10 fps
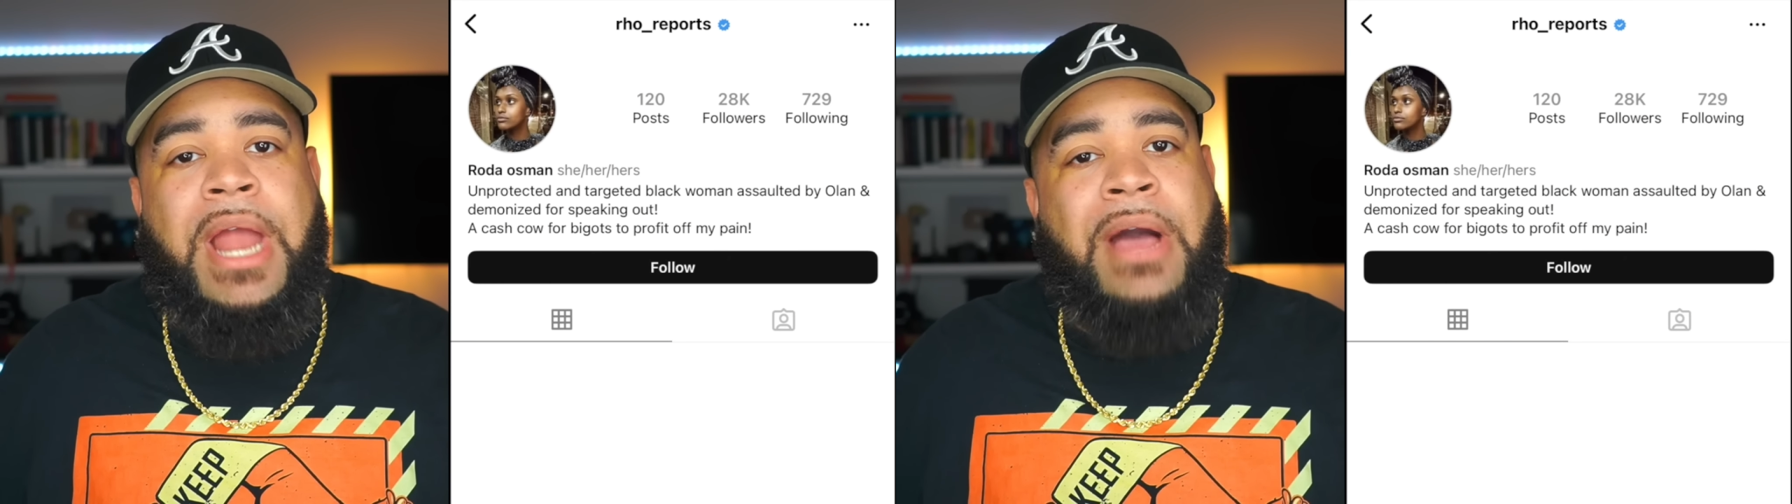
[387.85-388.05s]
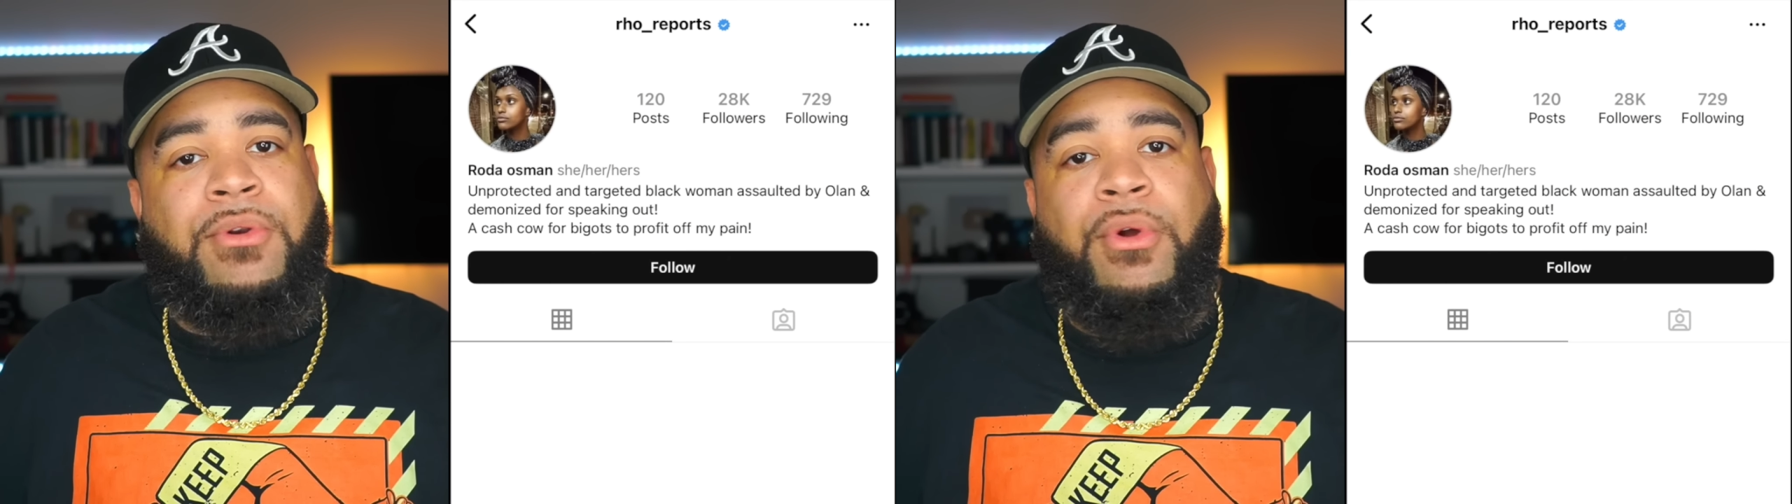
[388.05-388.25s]

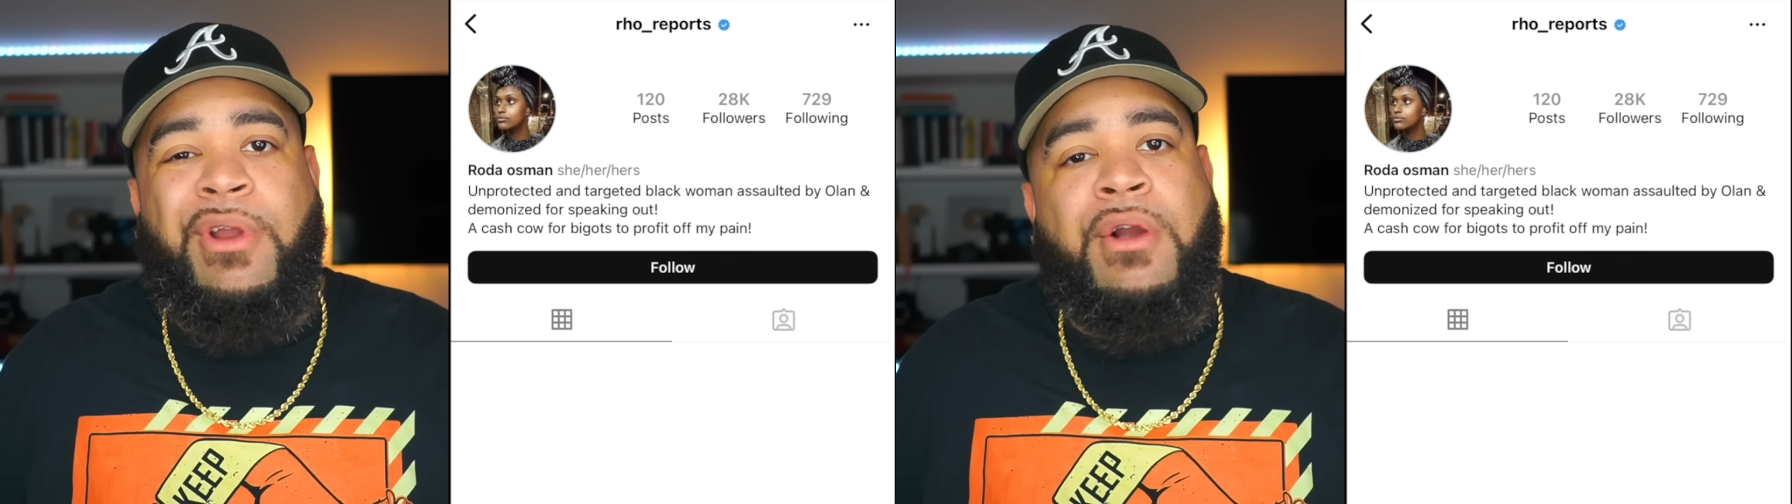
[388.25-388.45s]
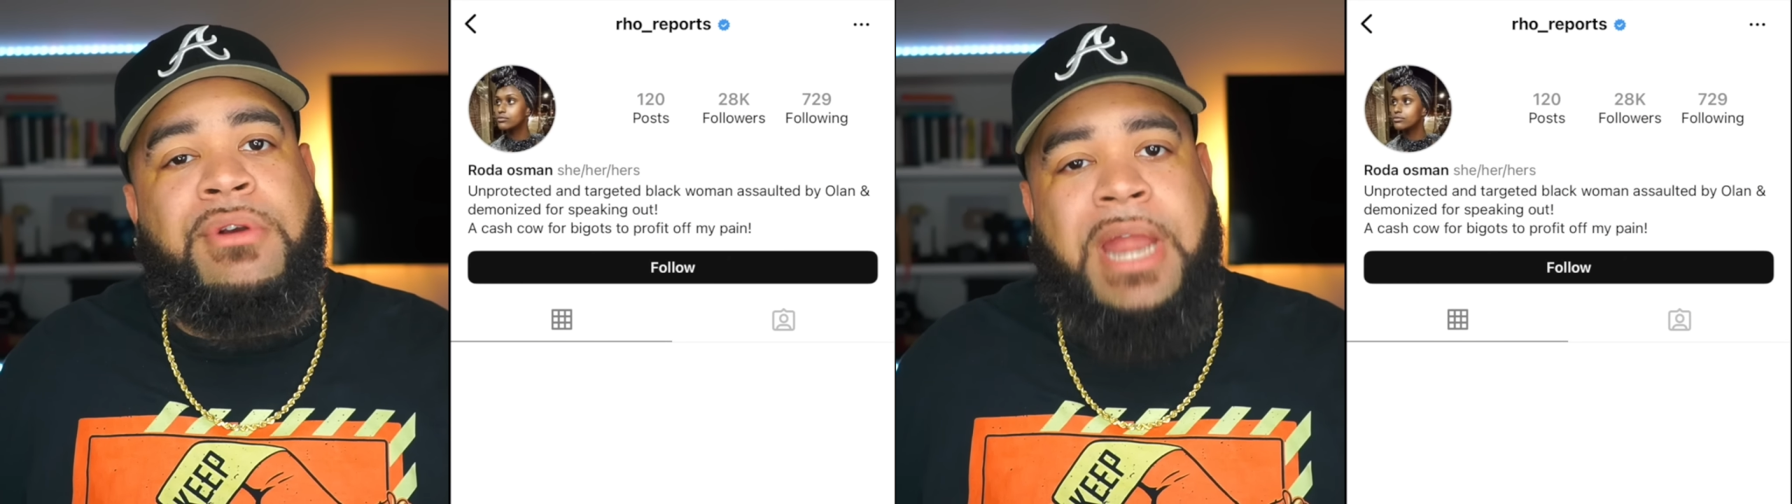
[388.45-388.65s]
out on
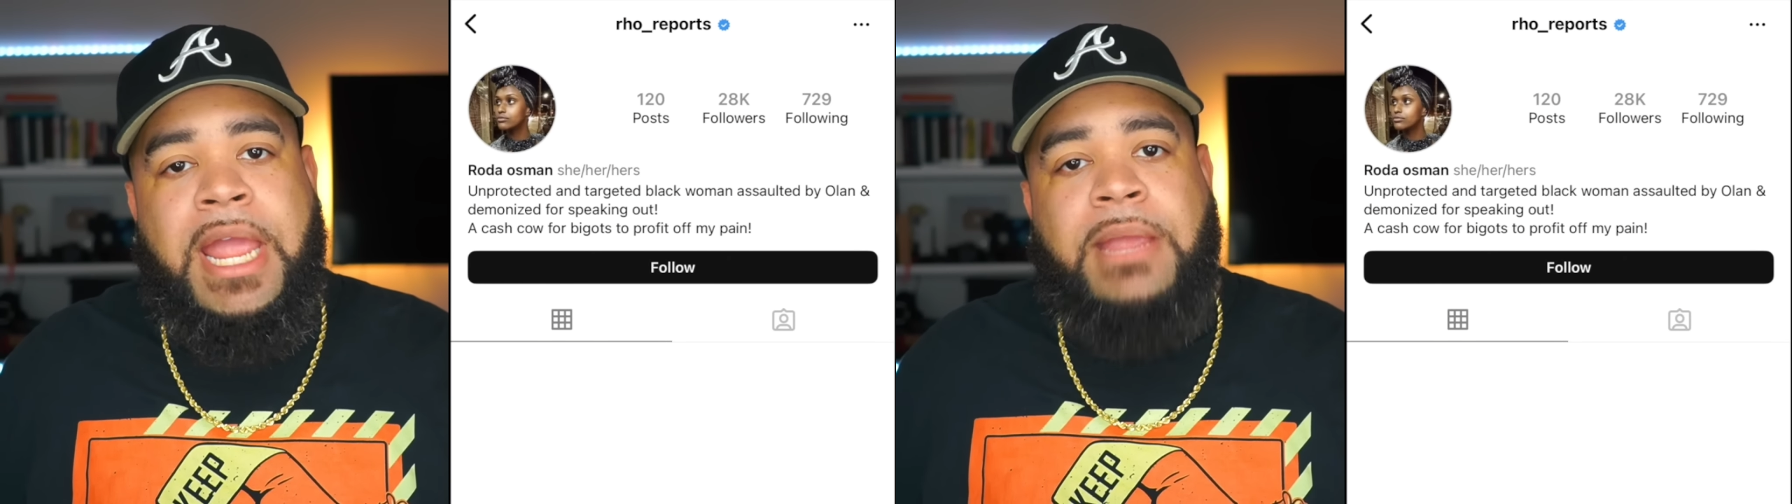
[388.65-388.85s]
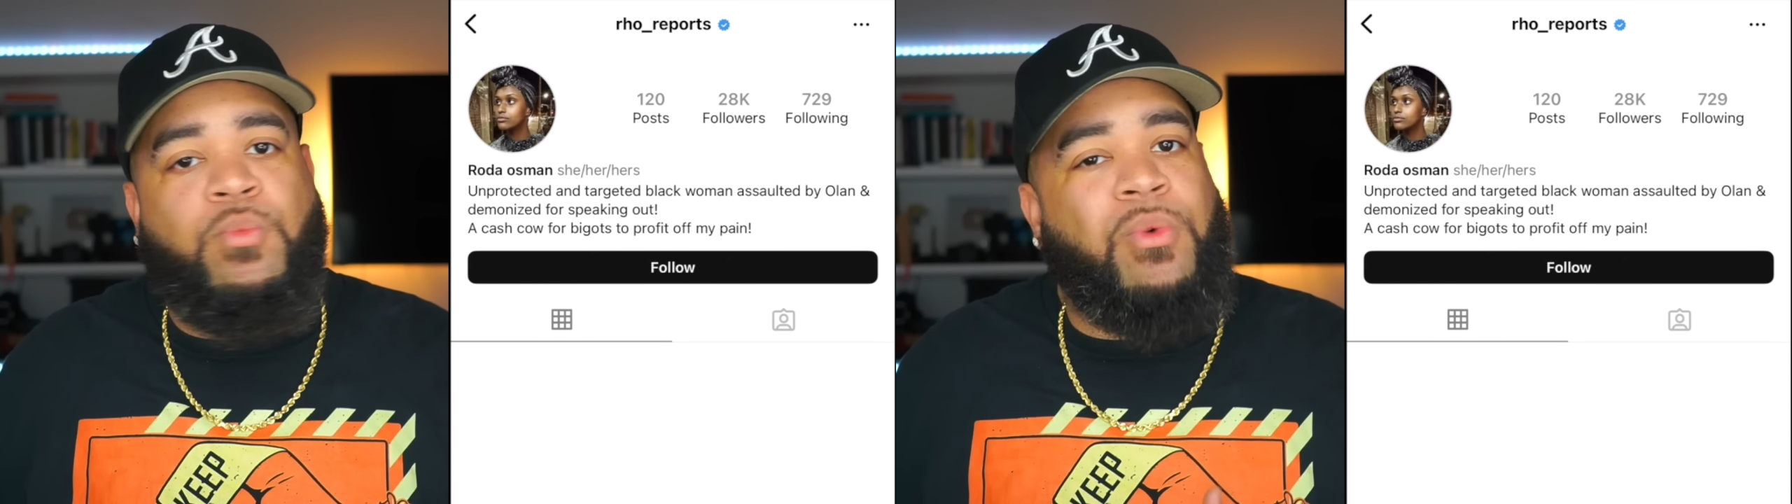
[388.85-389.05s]
her
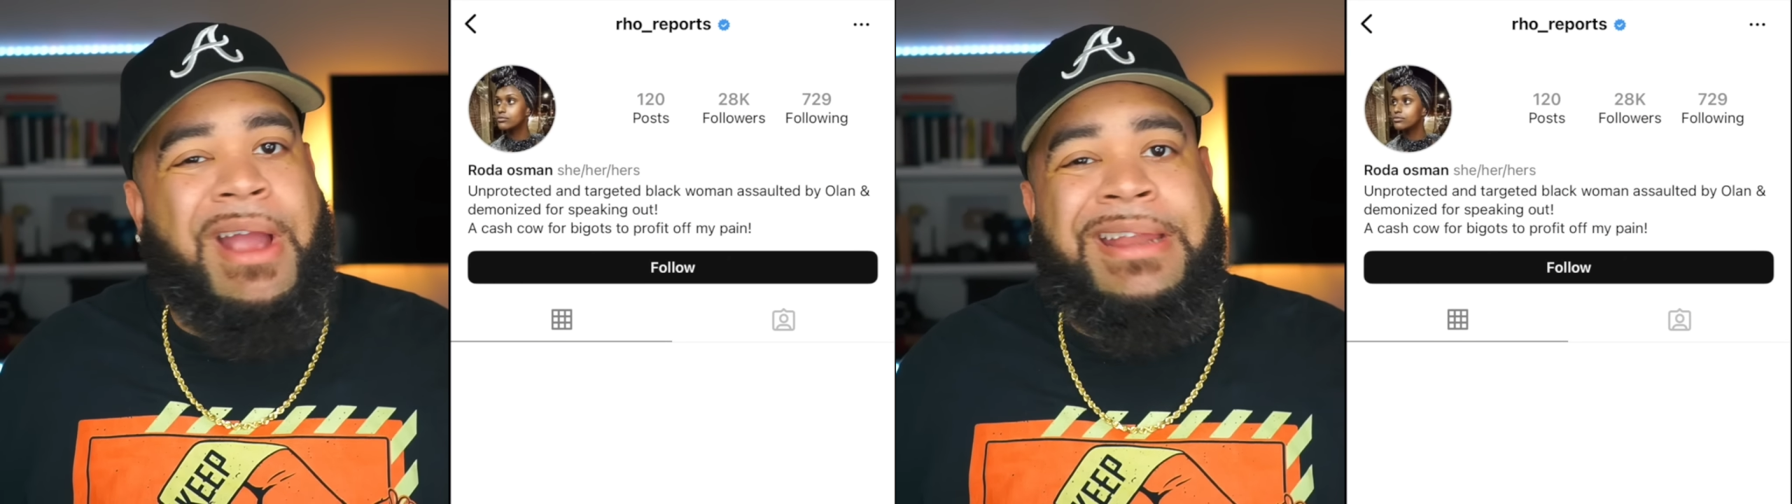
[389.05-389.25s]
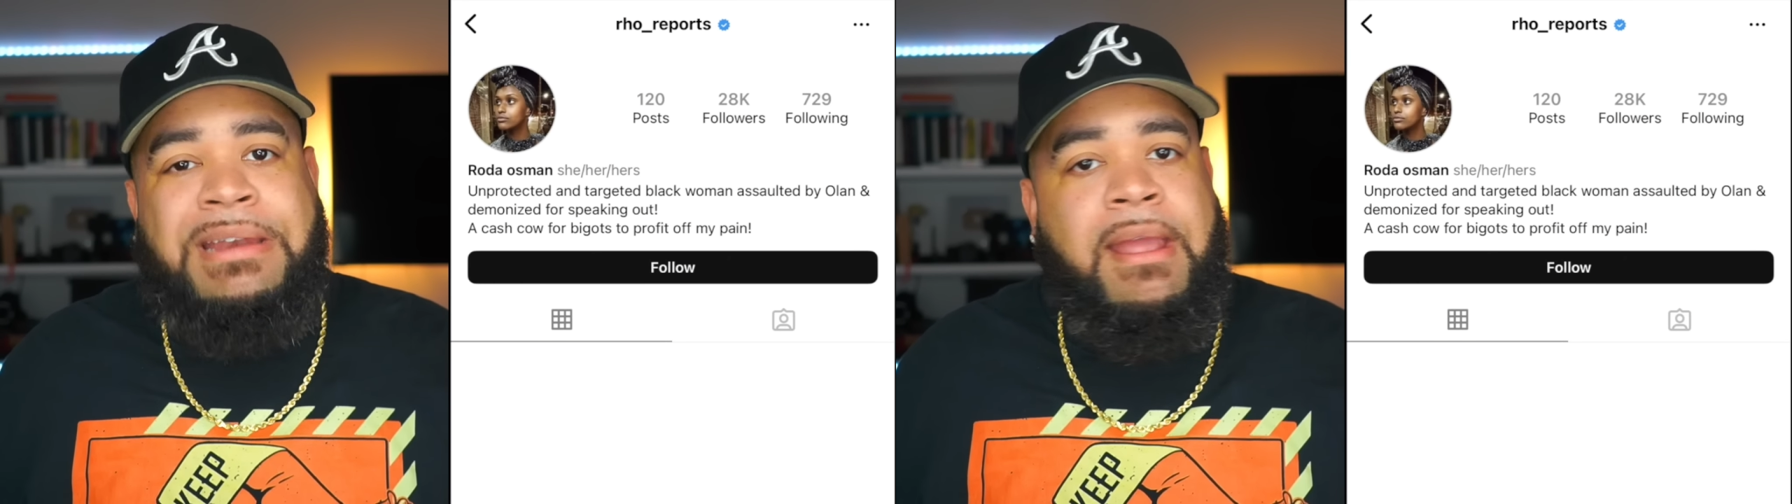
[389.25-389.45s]
name
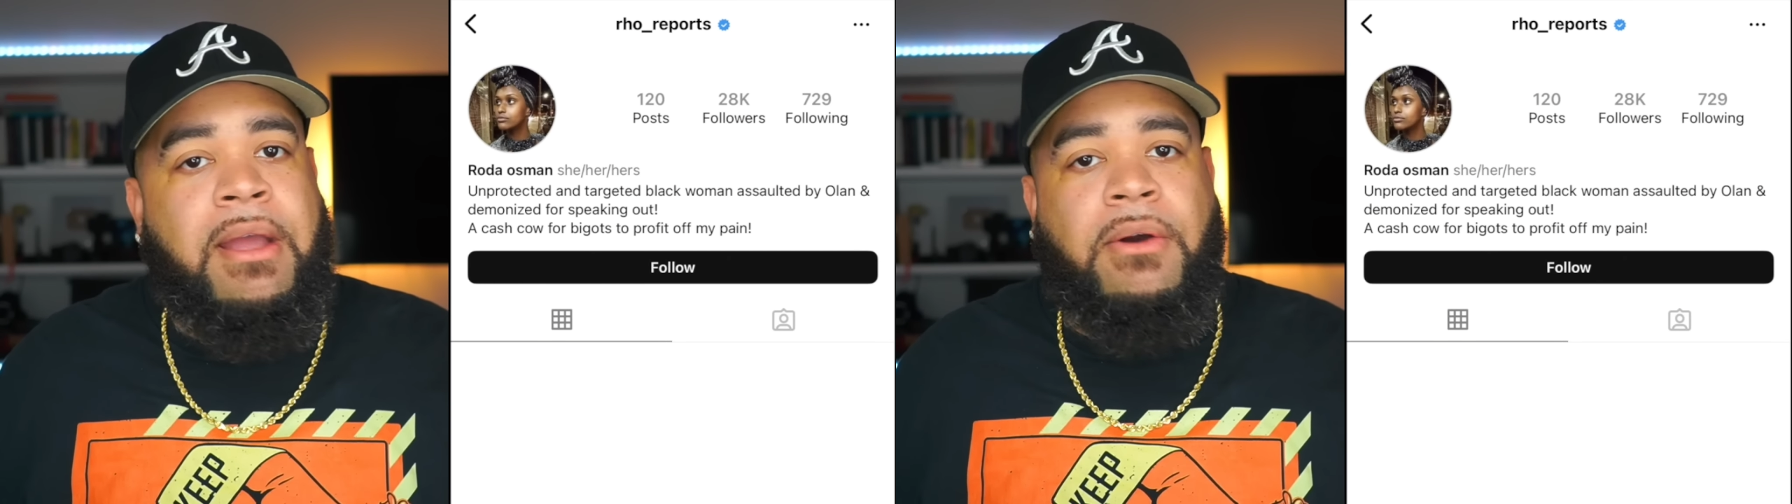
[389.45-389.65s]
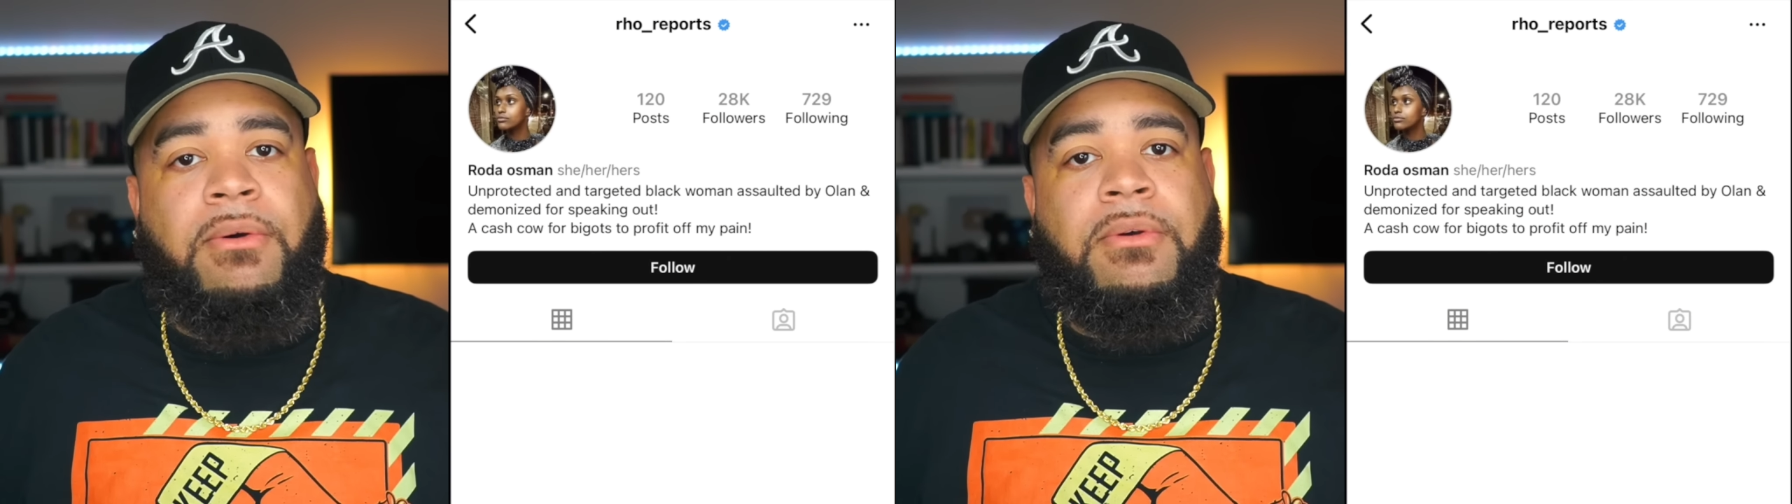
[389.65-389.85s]
right
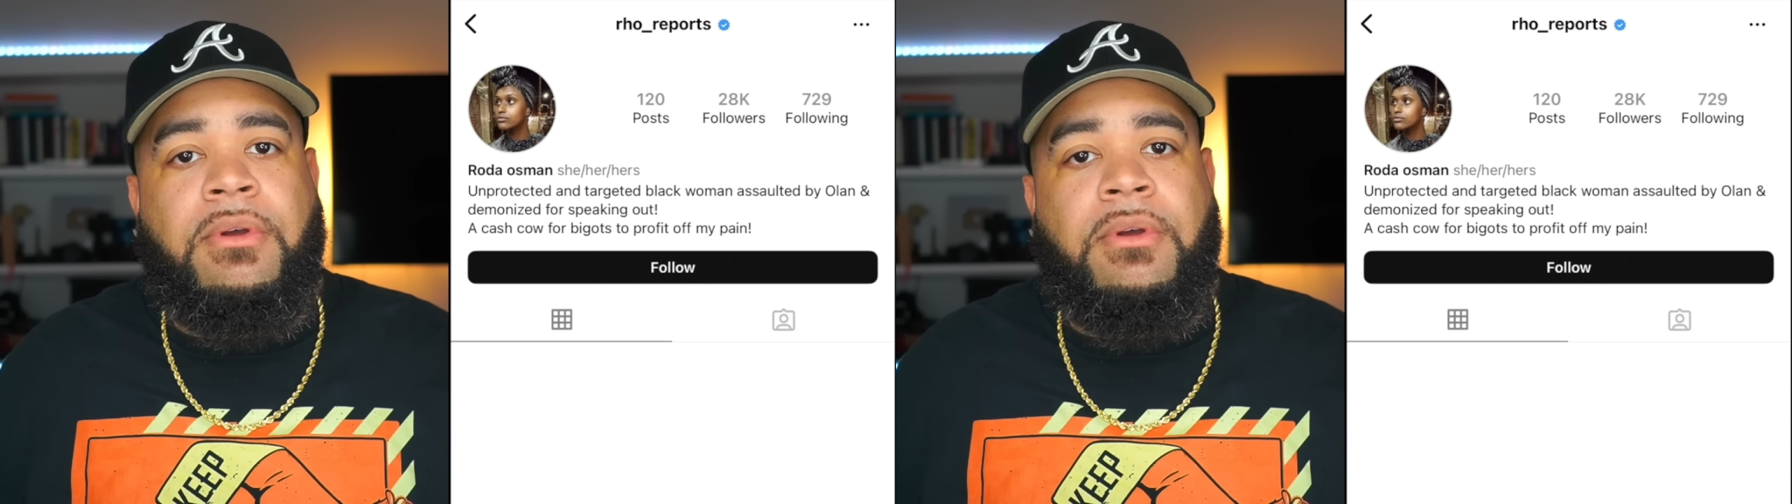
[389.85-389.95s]
now.